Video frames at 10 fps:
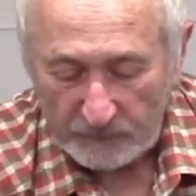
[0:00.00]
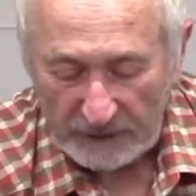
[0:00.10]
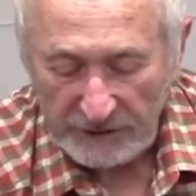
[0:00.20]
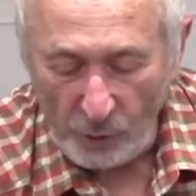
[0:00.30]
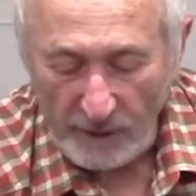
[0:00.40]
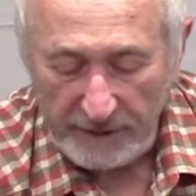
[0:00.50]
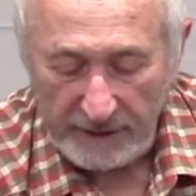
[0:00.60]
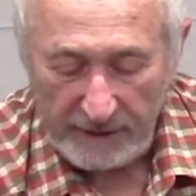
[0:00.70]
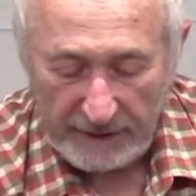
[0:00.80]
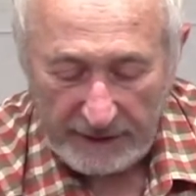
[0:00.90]
So one
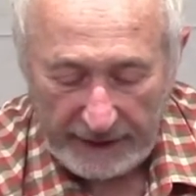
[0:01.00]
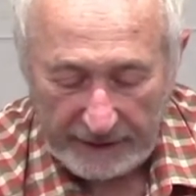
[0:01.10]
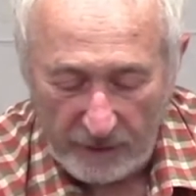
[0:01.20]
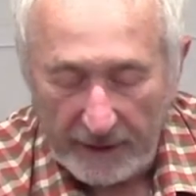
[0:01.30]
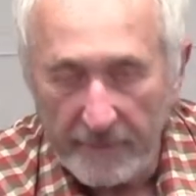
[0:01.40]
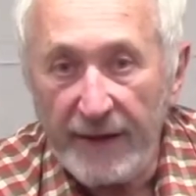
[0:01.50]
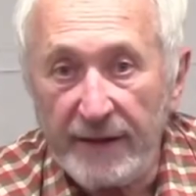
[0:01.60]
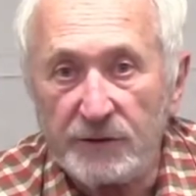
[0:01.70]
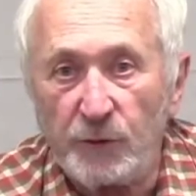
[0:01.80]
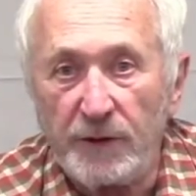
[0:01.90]
thing that I could recommend
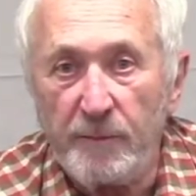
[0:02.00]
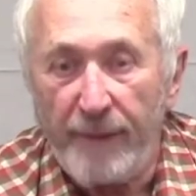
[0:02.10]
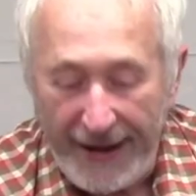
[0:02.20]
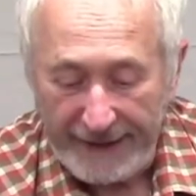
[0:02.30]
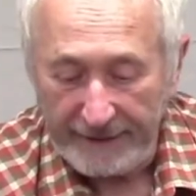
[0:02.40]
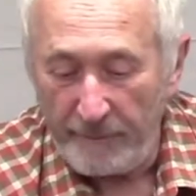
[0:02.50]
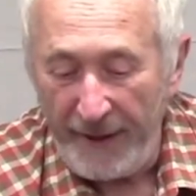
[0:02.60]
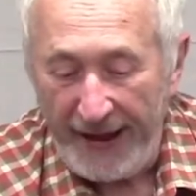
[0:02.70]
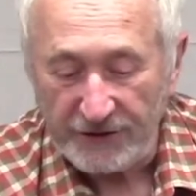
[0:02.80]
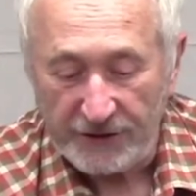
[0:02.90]
is when you buy a
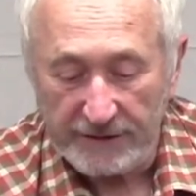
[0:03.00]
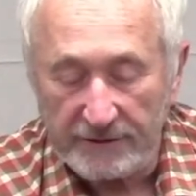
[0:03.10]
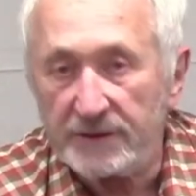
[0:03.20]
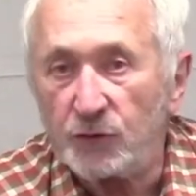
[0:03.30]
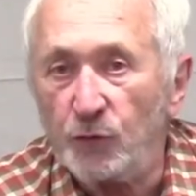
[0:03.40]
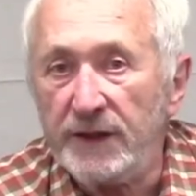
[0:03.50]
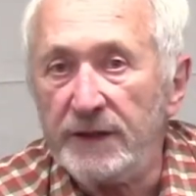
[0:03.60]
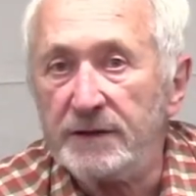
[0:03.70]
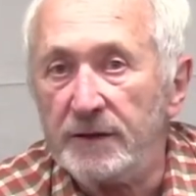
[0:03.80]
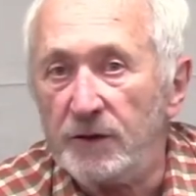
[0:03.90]
patch kit, just
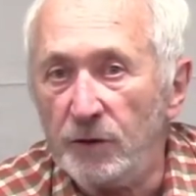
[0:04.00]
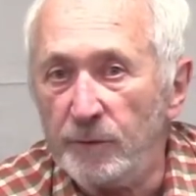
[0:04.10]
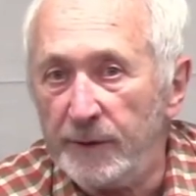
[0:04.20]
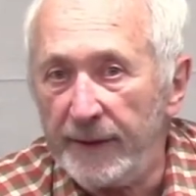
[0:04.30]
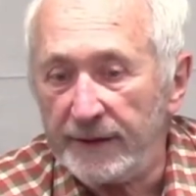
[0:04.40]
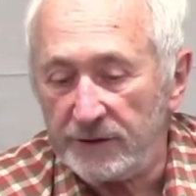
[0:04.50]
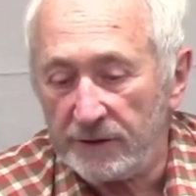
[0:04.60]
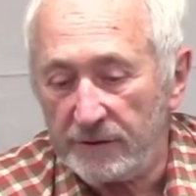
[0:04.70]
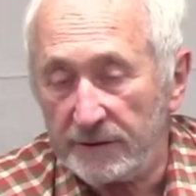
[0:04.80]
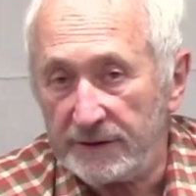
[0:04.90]
squeeze the tube to make
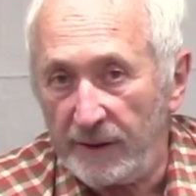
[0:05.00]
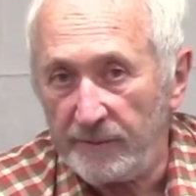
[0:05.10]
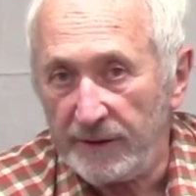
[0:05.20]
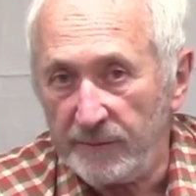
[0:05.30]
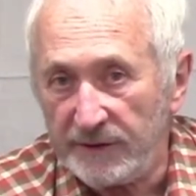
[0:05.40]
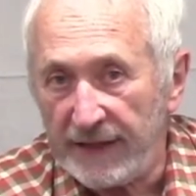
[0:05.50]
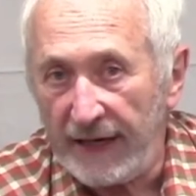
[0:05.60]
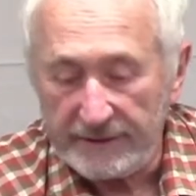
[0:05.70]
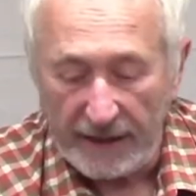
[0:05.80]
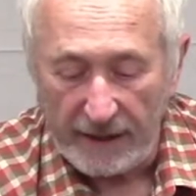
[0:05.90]
sure there's something
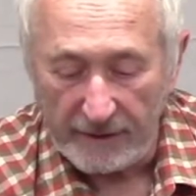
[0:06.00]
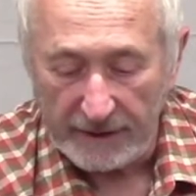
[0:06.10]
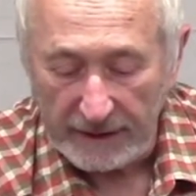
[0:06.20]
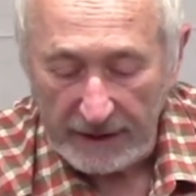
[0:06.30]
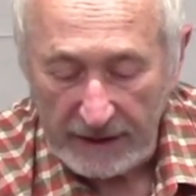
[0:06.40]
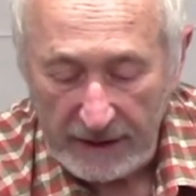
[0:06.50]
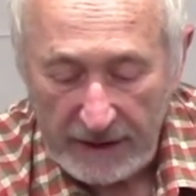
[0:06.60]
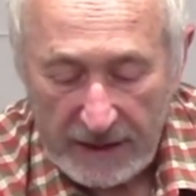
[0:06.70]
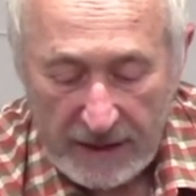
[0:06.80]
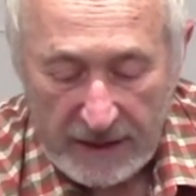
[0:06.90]
besides air in it.
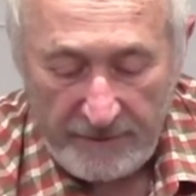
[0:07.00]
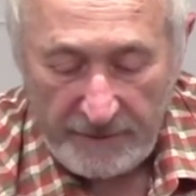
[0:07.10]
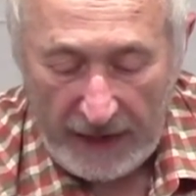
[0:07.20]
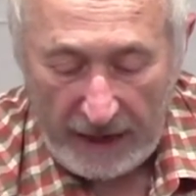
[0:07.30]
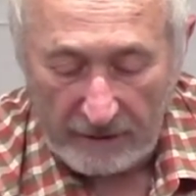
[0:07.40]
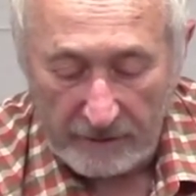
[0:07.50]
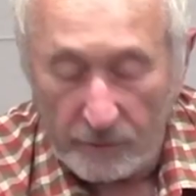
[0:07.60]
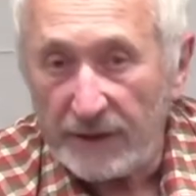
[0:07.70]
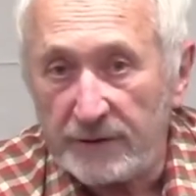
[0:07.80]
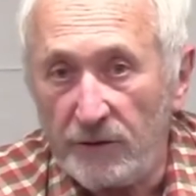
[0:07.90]
Now, the
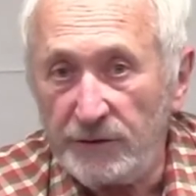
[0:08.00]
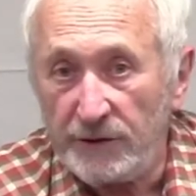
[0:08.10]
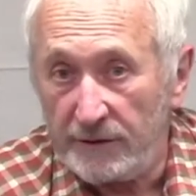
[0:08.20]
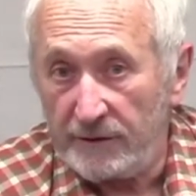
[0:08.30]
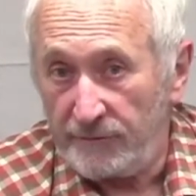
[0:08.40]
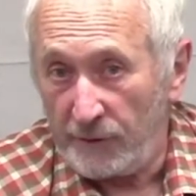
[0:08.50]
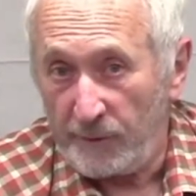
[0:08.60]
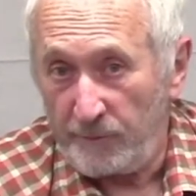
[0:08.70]
resolution for